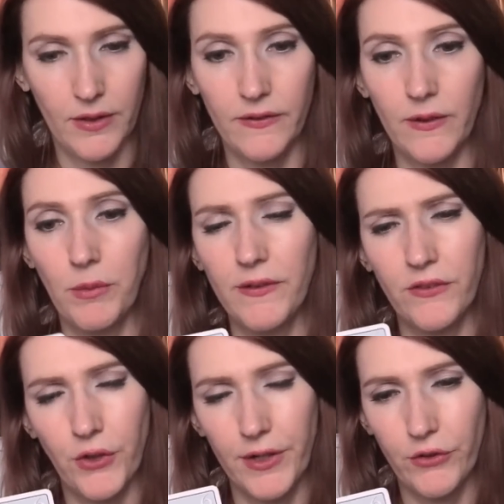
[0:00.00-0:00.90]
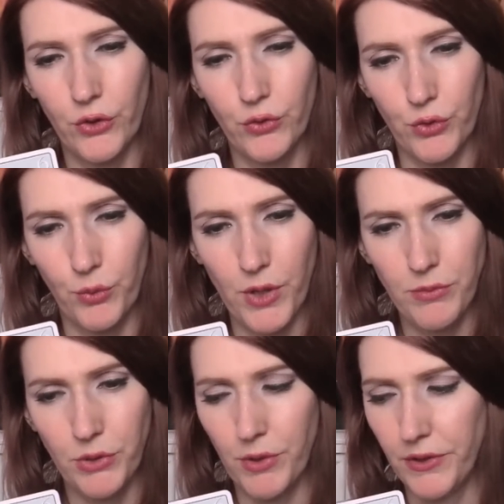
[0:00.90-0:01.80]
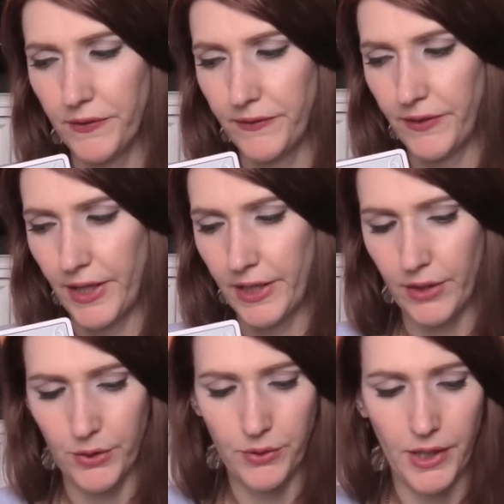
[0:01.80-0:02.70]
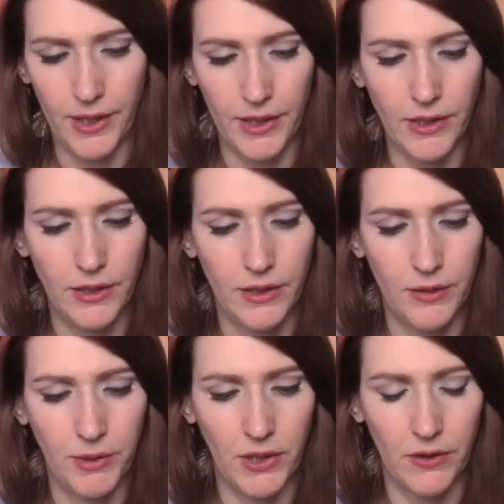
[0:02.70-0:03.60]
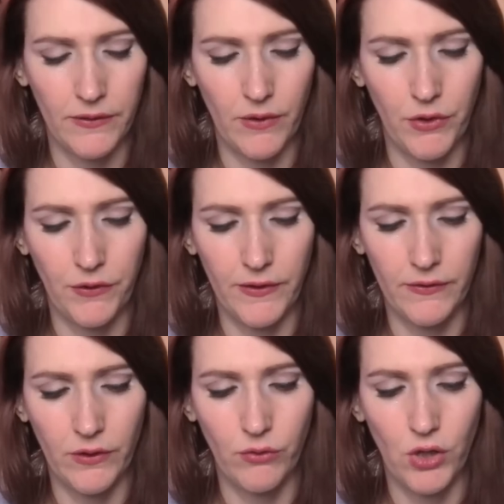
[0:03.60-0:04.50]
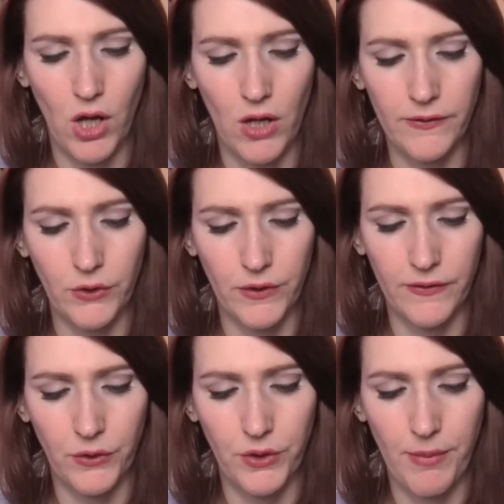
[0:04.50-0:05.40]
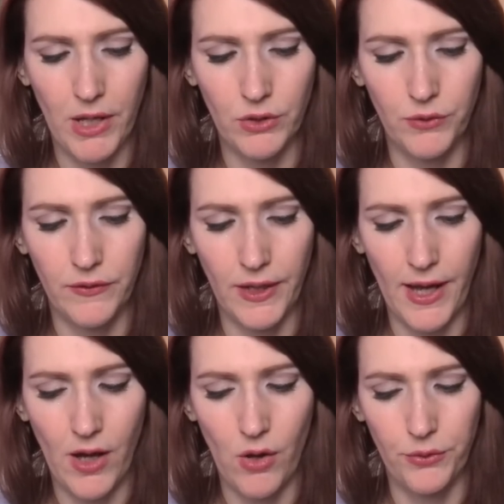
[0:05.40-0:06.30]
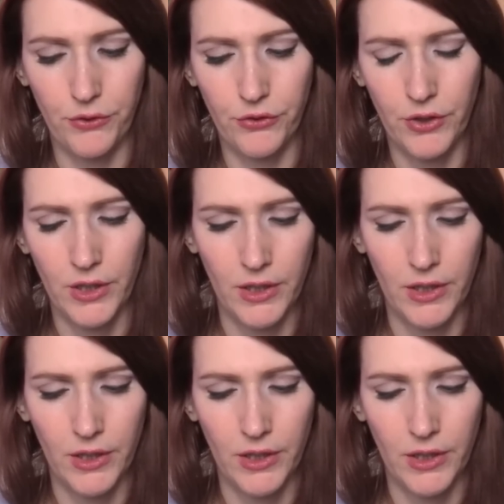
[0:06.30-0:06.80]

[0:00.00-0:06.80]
Someone's trying to overwhelm you on this day, okay, because of their sense of loss or concerned about losing out.